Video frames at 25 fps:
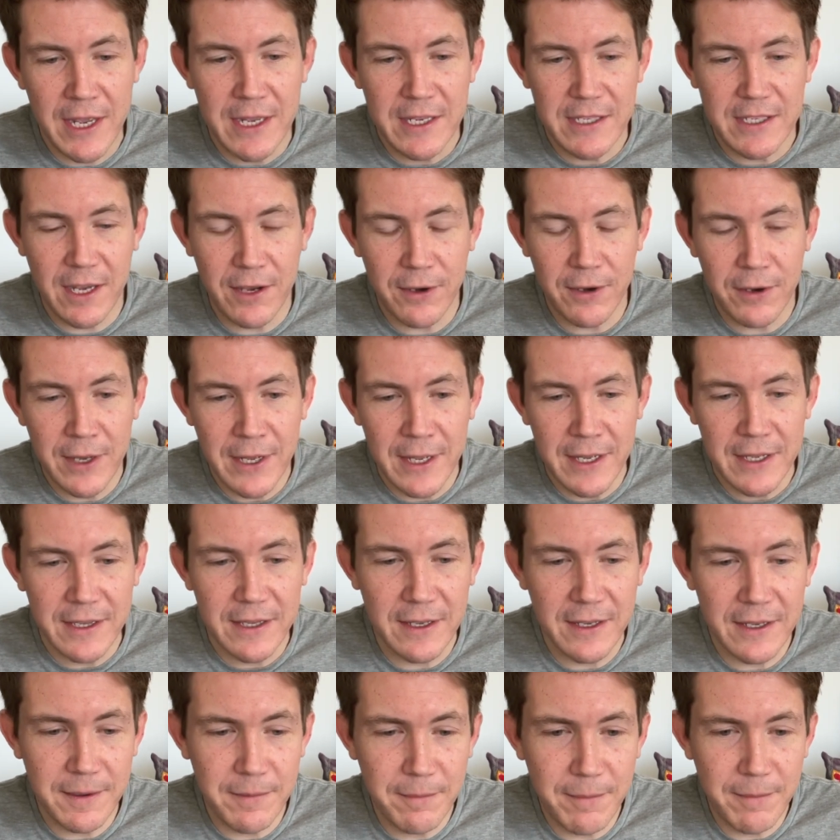So
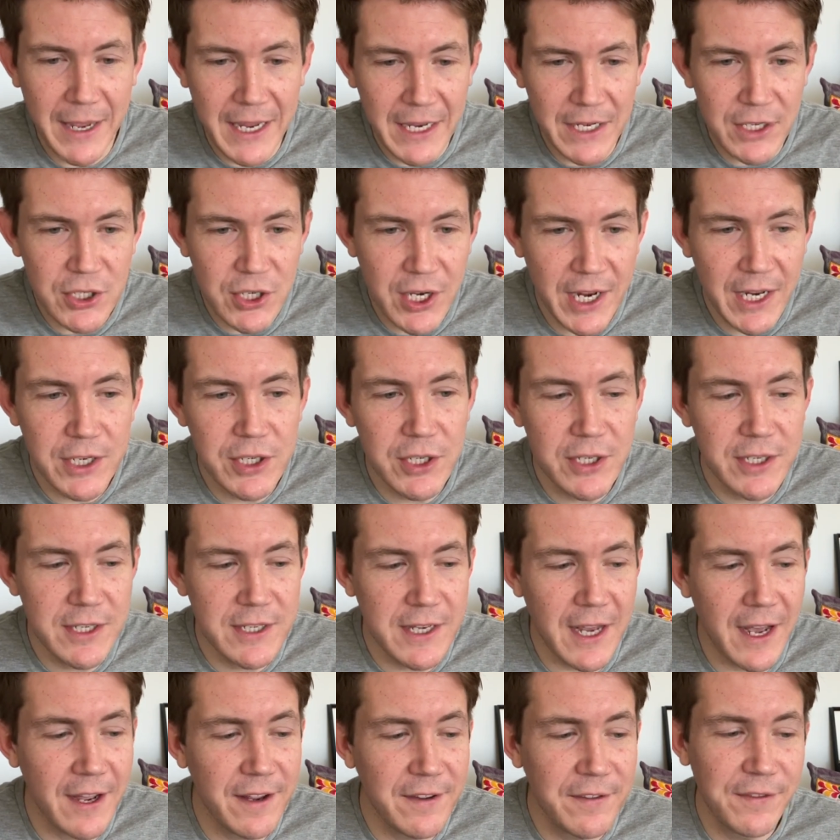the main changes
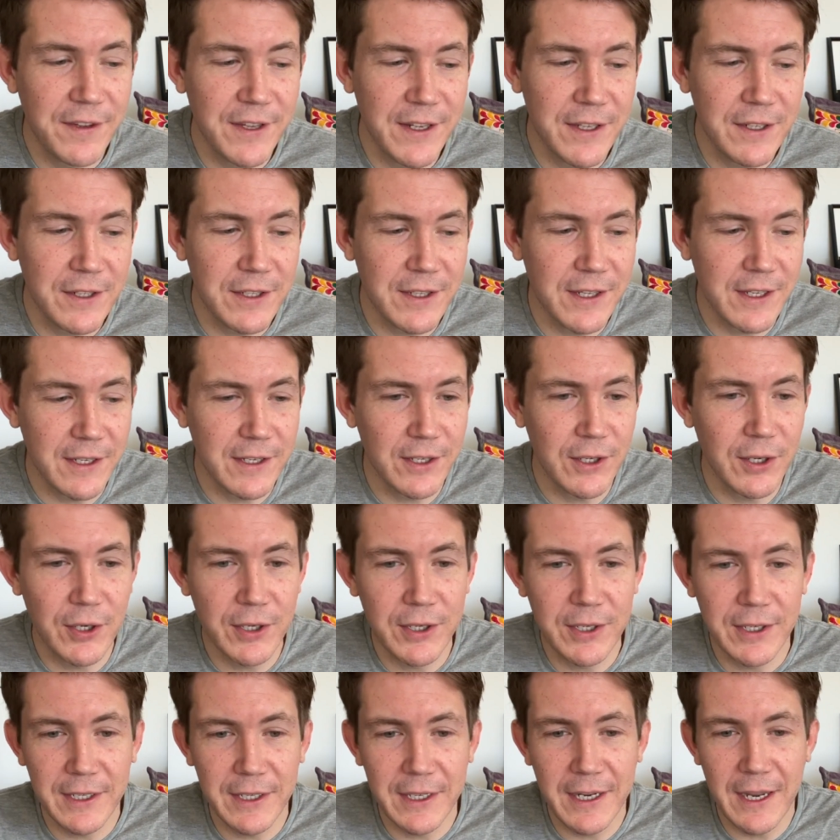I feel that are
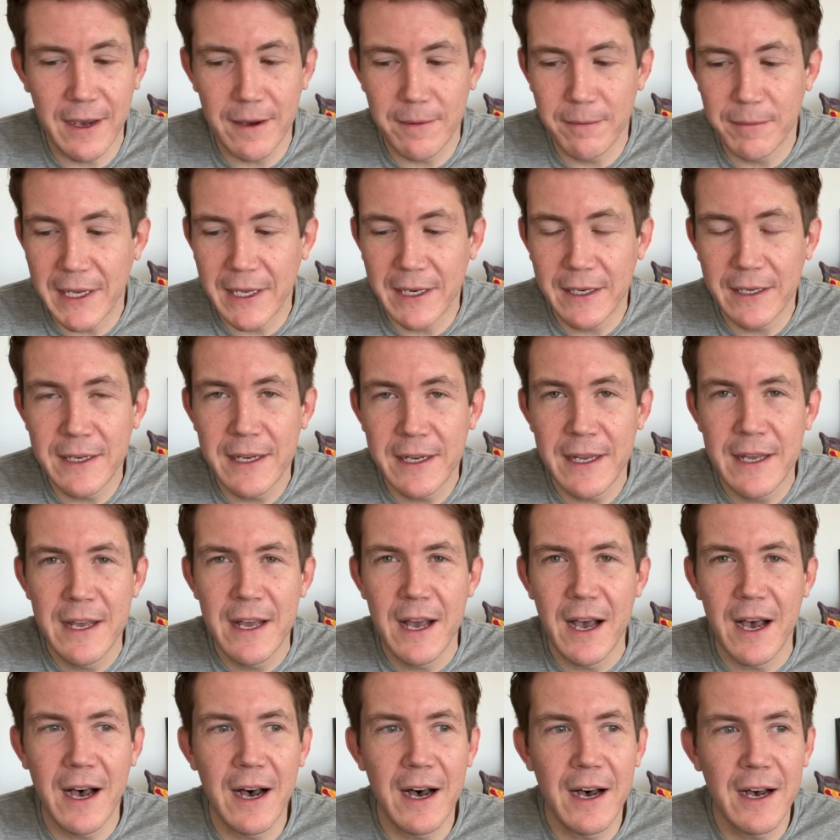going to come in
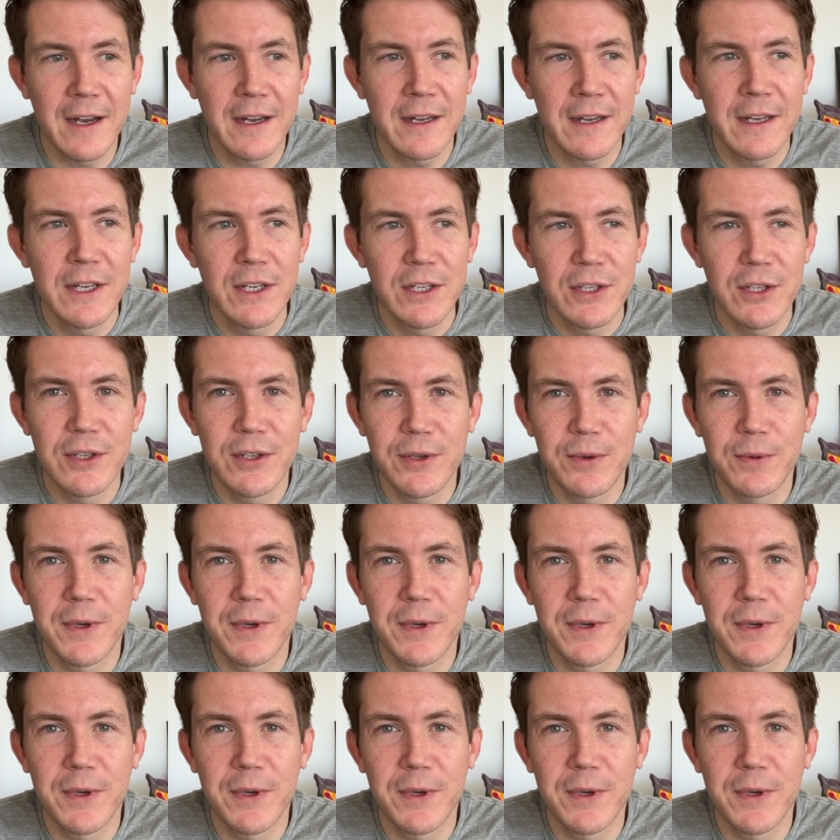are to do